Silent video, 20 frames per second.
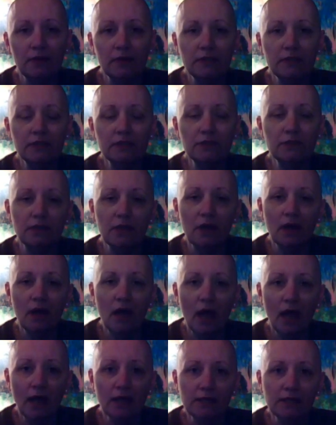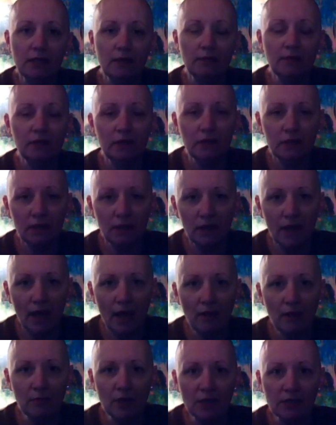I accepted and
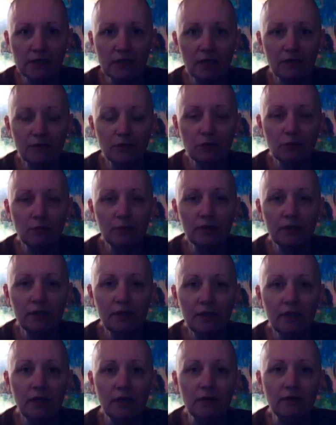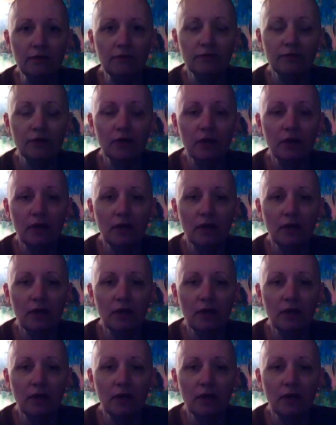allowed myself to believe